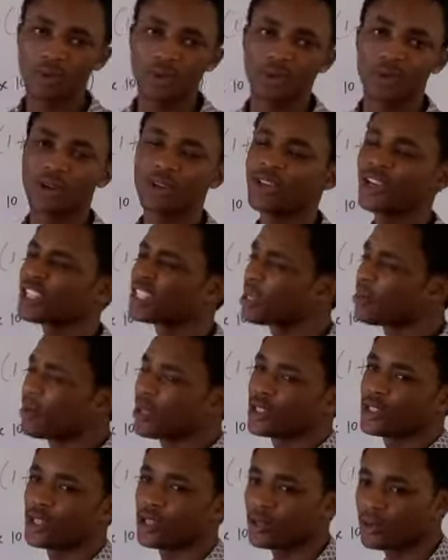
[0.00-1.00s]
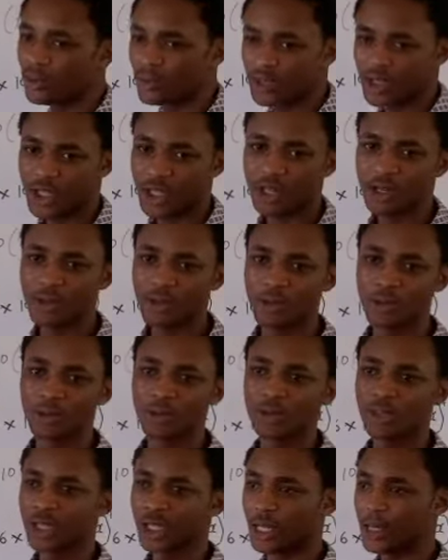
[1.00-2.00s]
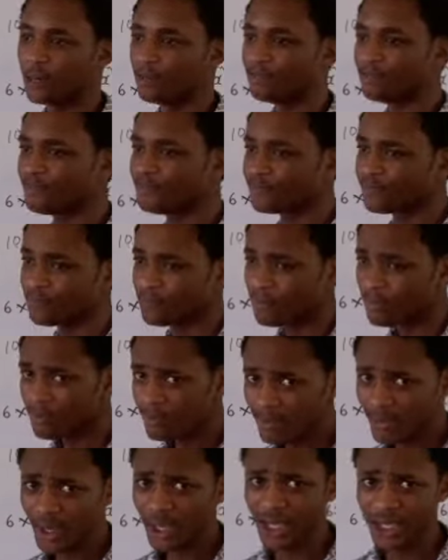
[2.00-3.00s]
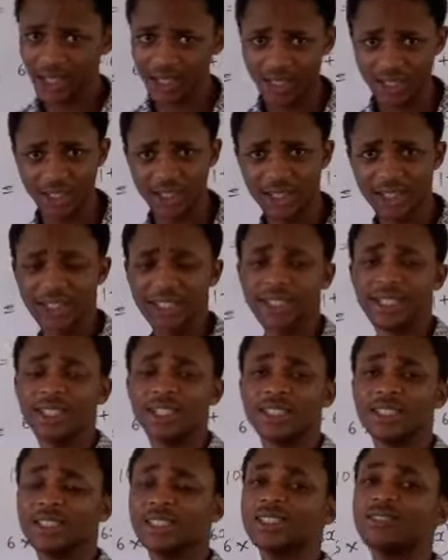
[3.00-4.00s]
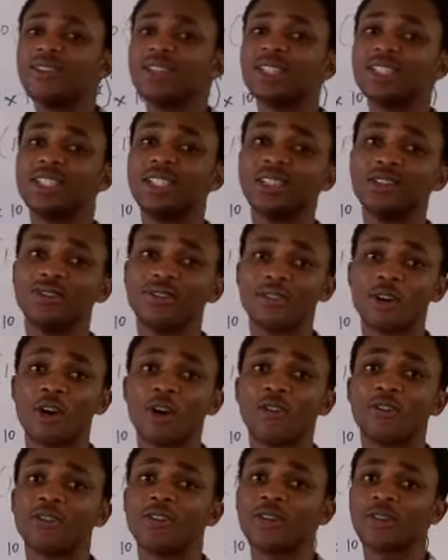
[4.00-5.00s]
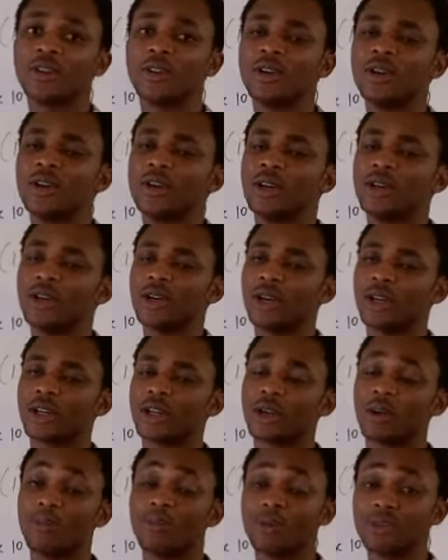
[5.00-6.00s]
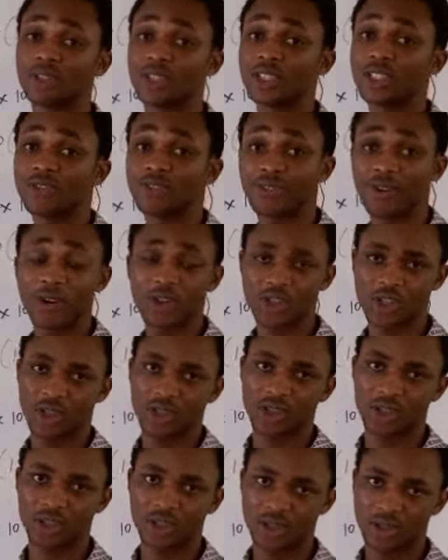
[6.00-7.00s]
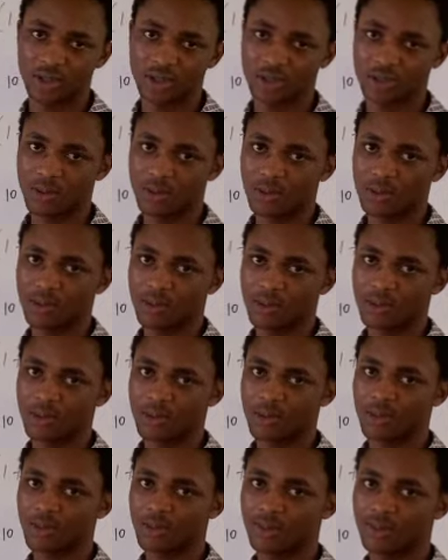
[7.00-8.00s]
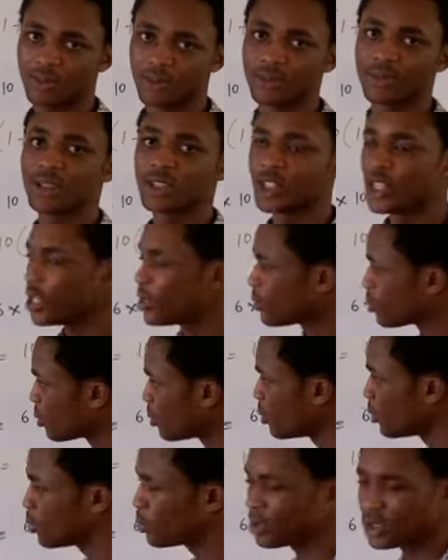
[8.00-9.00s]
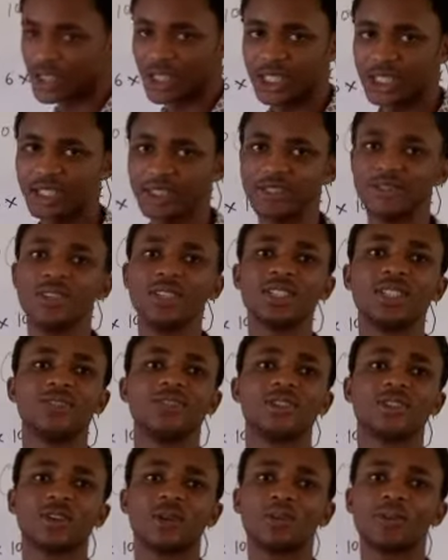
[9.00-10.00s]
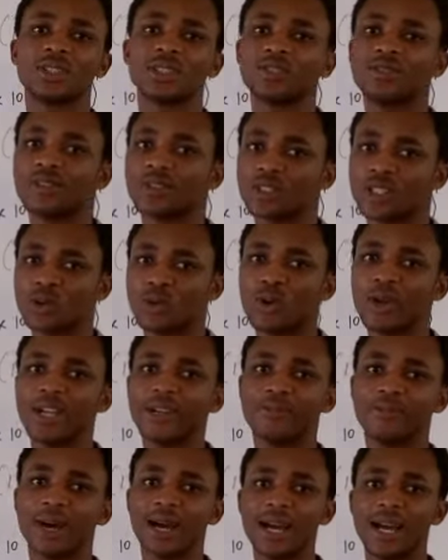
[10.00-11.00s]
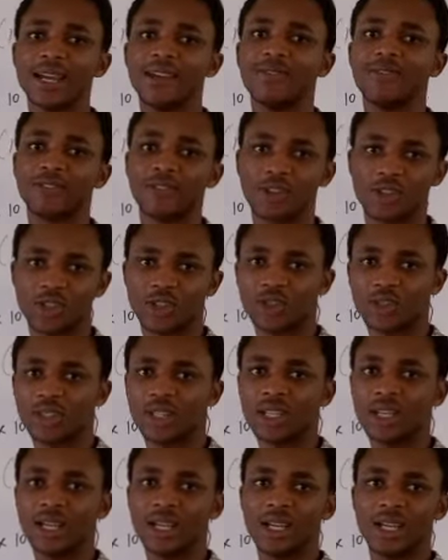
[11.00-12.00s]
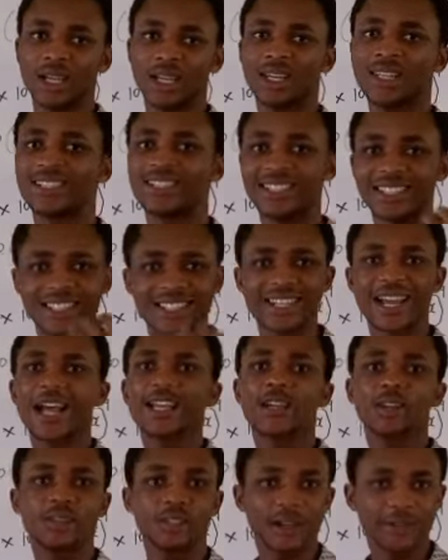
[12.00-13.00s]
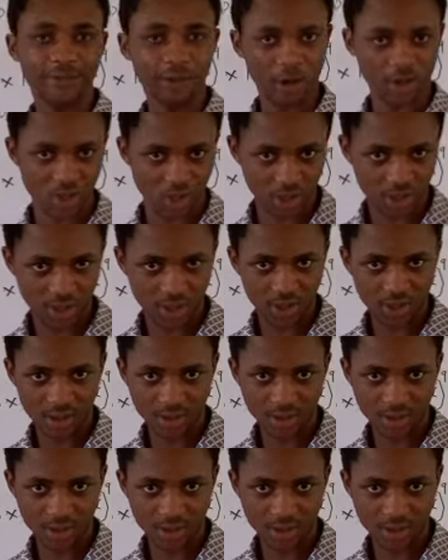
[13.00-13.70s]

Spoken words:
What do you accept by chain rule? Chain rule is the derivative of composite function. Chain rule is the derivative of composite function whereby a function is inside another function.